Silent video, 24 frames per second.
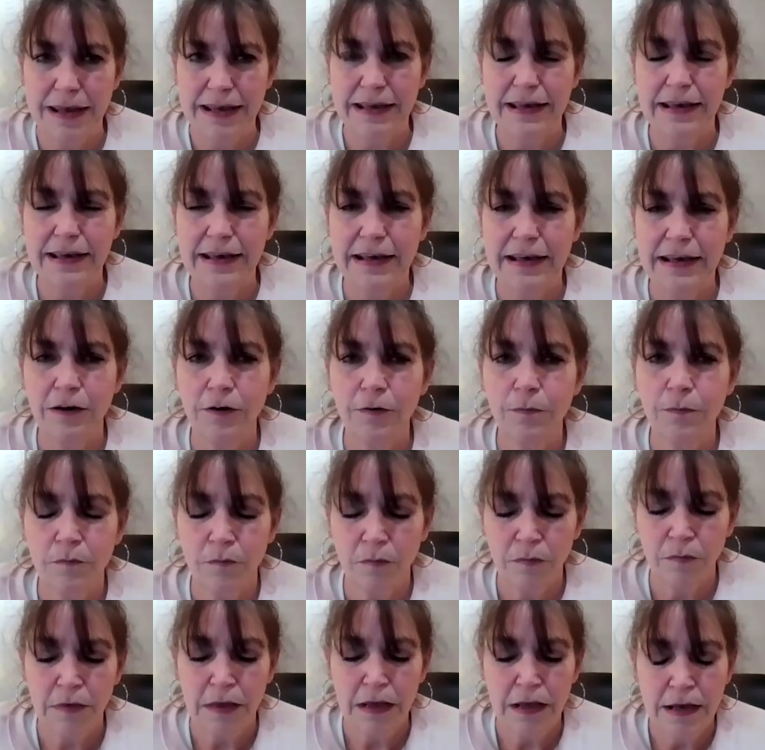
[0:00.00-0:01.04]
bank account,
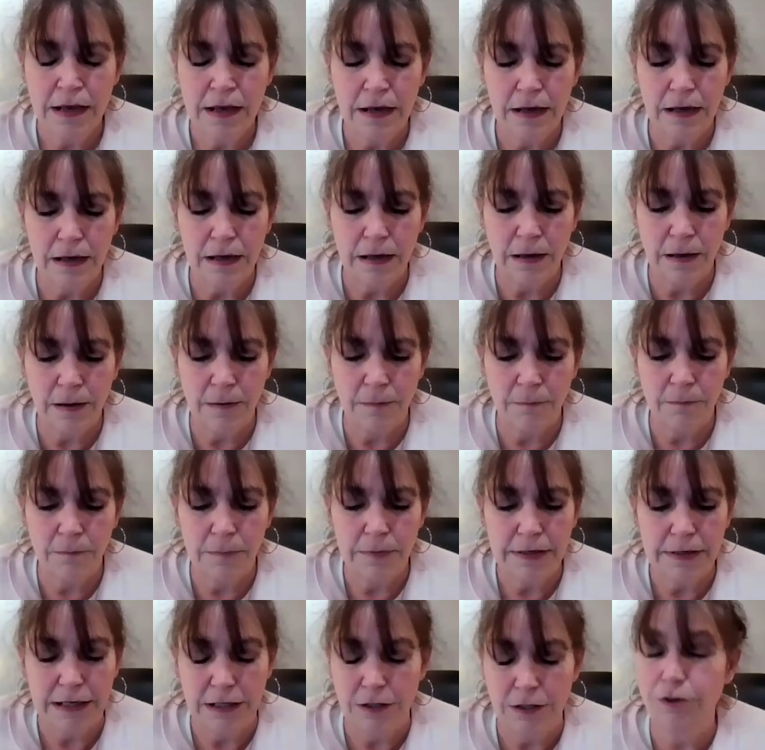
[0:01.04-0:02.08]
can
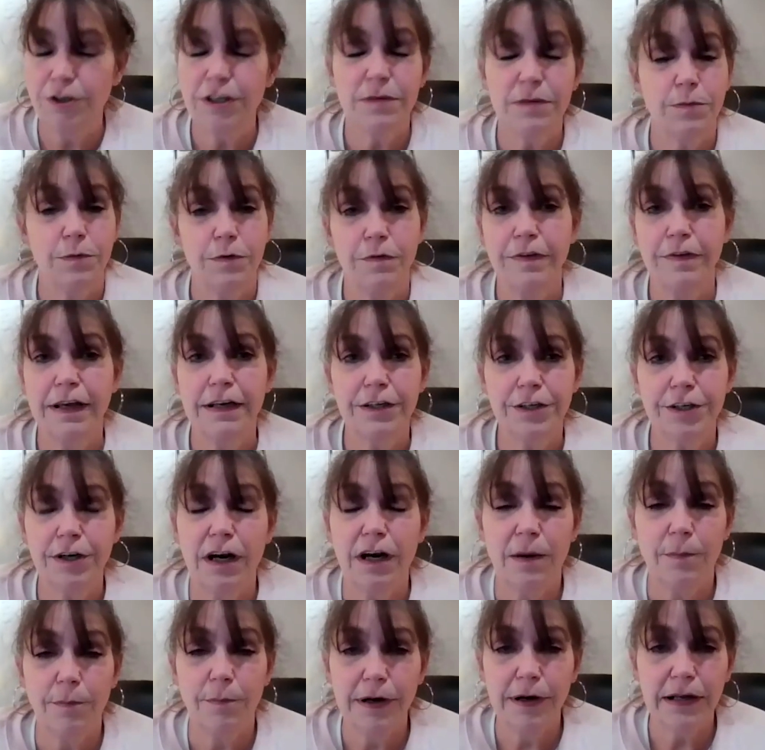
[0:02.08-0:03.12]
you just move that to
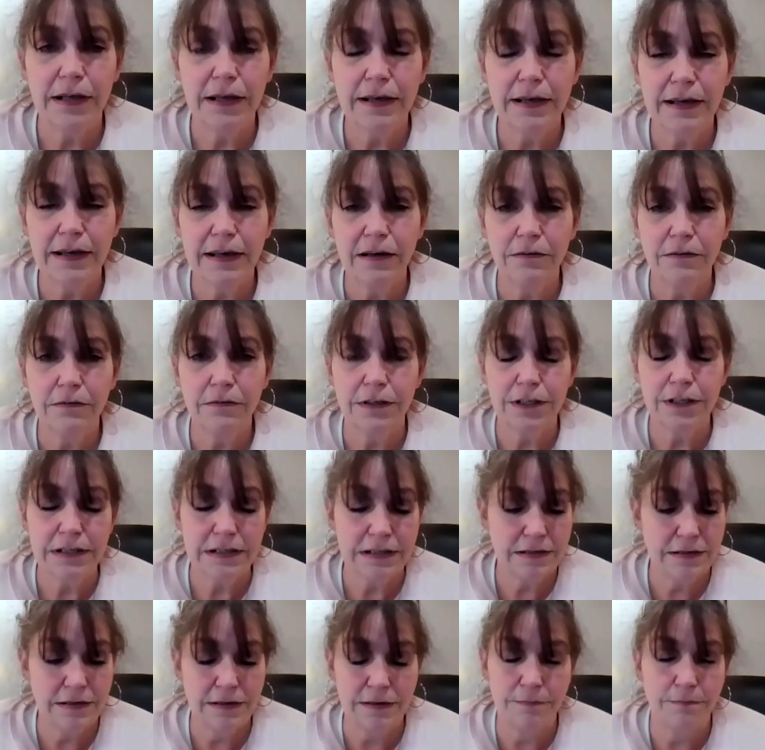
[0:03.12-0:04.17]
your operating account and
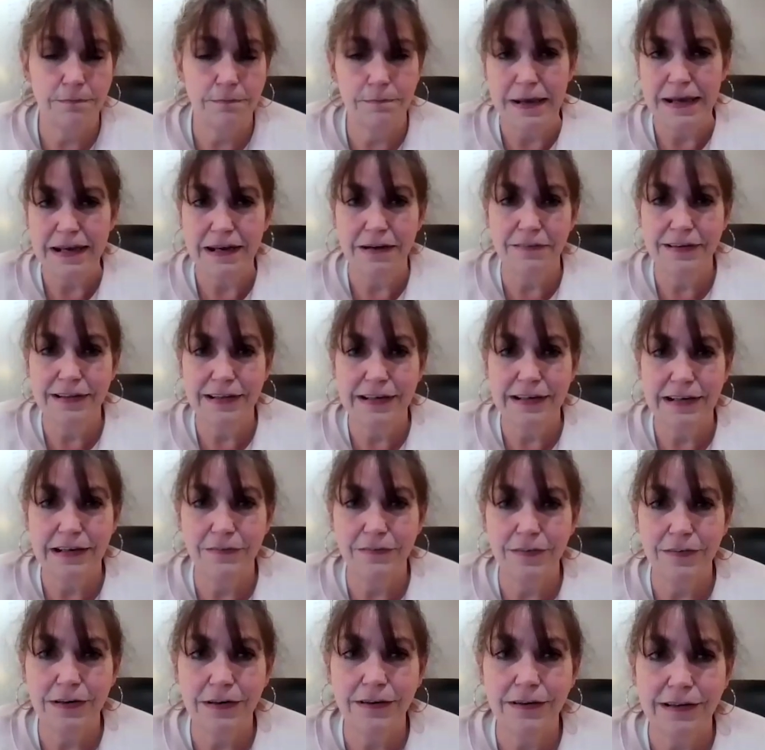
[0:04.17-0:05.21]
just to make everything
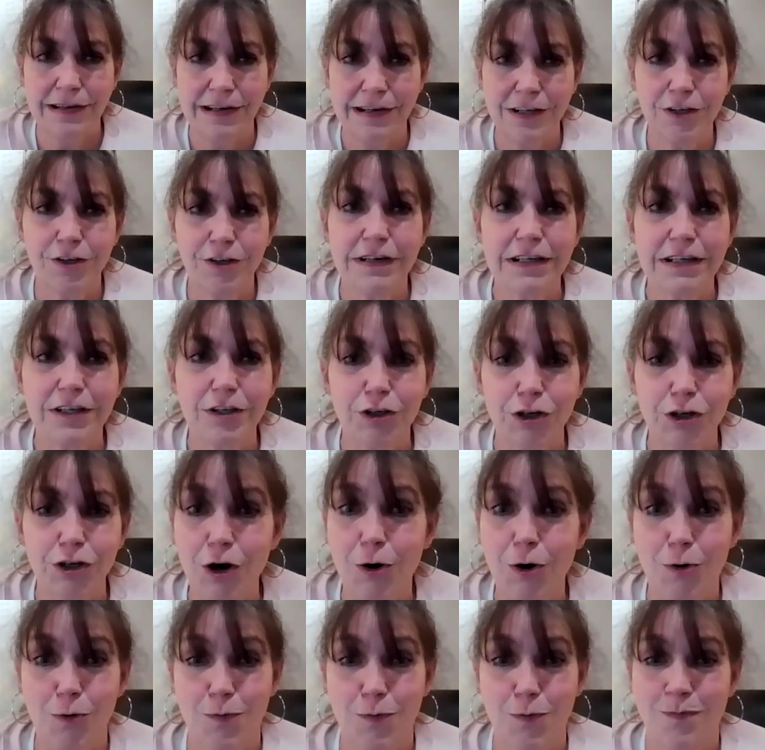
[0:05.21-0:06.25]
even? The answer is
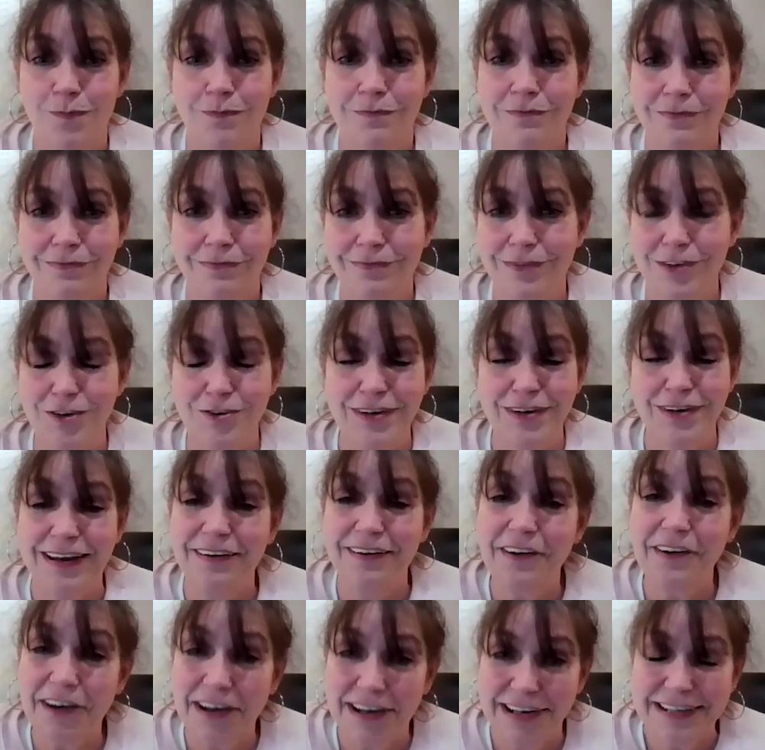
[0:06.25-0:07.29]
no, you
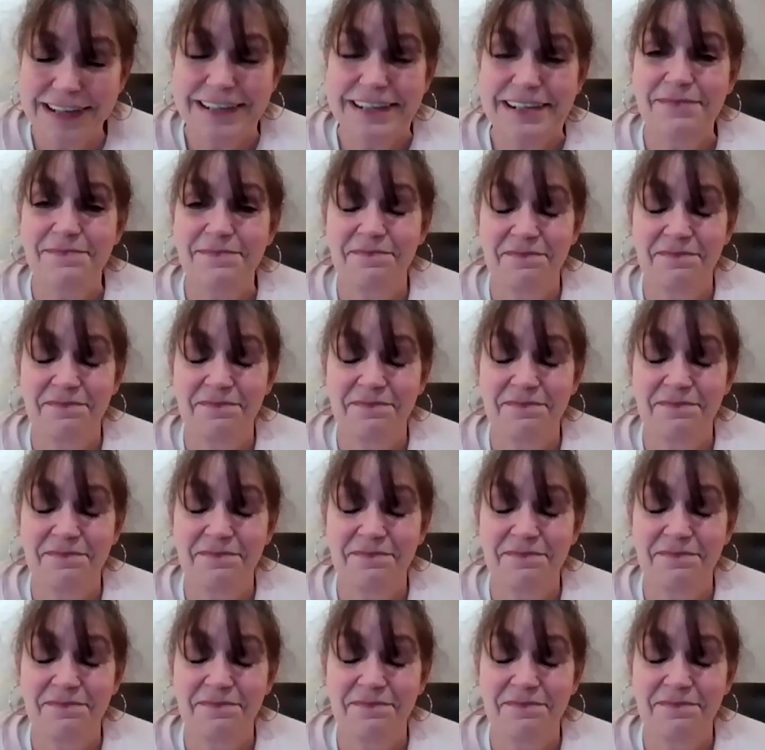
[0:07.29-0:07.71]
cannot.